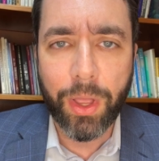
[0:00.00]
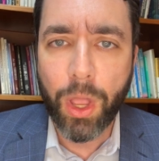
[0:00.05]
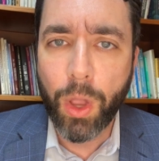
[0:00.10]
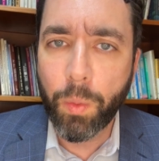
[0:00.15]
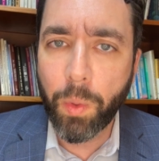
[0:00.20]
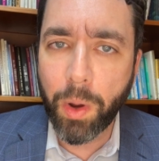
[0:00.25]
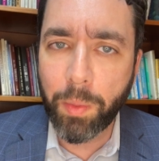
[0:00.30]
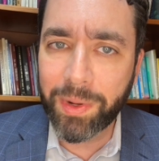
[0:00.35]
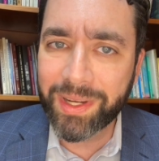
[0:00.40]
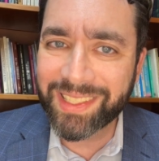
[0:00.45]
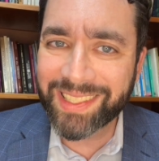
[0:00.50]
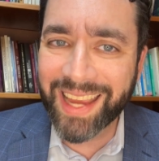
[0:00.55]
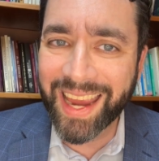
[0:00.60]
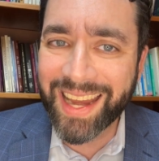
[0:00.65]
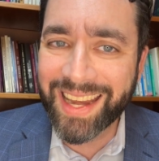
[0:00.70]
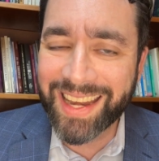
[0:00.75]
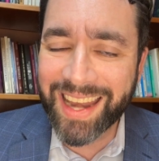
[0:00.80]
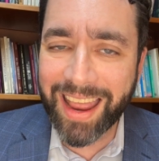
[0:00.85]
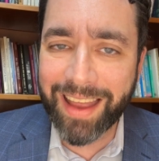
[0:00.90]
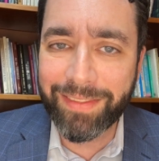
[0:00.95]
When we say
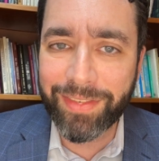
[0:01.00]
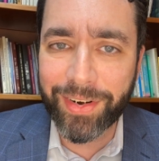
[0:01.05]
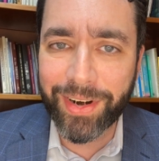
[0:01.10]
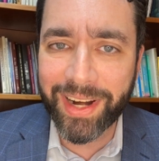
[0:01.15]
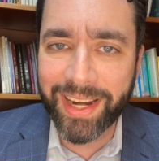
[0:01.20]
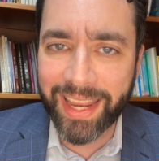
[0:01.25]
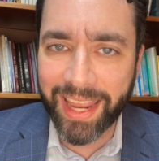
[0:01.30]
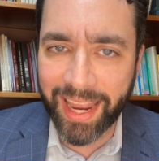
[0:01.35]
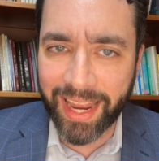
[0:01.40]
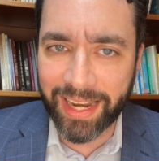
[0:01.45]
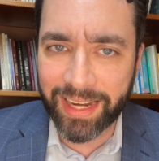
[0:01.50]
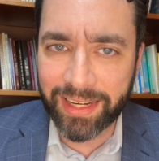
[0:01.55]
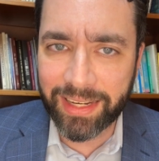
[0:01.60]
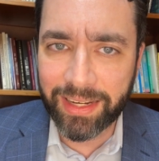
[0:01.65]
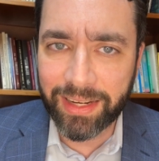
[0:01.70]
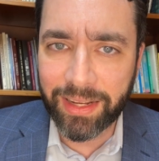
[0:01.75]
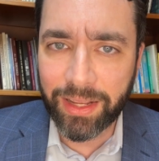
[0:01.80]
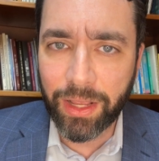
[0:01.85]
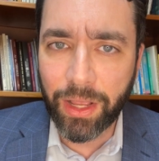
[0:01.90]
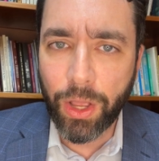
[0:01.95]
never again,
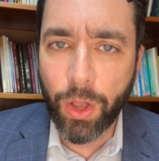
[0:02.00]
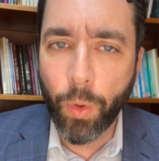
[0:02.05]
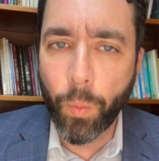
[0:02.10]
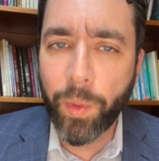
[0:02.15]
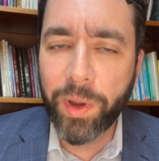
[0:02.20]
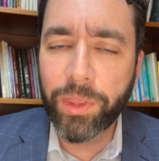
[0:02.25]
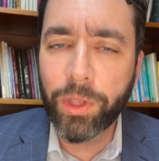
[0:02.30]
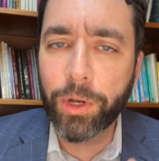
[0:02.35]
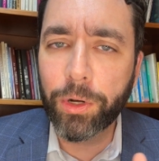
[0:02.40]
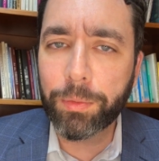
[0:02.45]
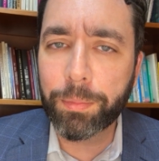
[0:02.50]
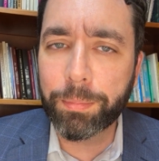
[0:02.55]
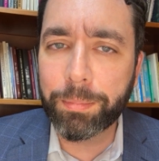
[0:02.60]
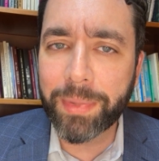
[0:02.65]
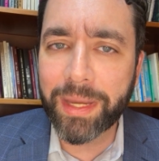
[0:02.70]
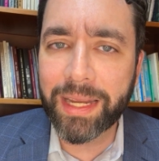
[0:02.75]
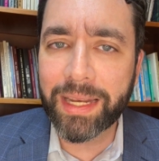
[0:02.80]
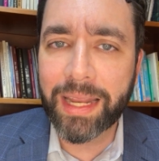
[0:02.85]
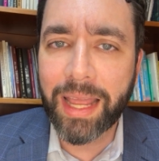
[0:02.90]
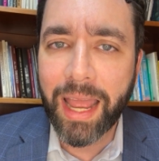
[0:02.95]
we don't
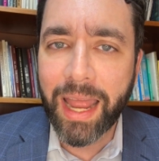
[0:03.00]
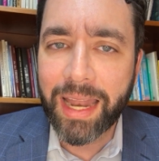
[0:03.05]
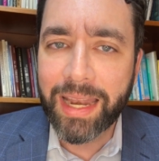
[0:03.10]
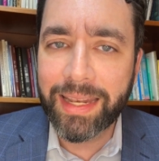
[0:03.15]
mean